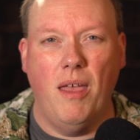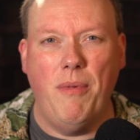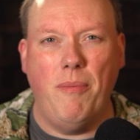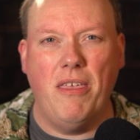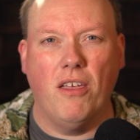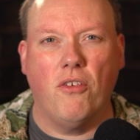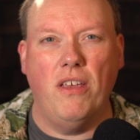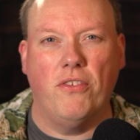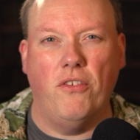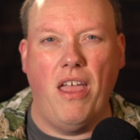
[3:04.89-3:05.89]
and maybe
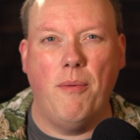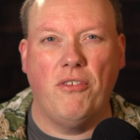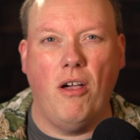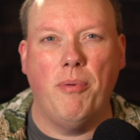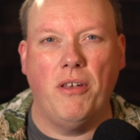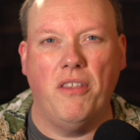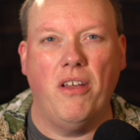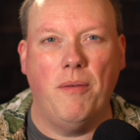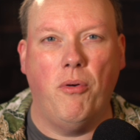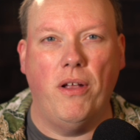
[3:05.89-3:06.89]
increase their damage output and
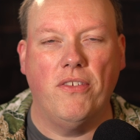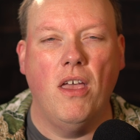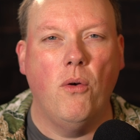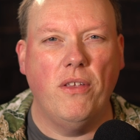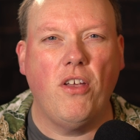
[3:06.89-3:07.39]
their hit points.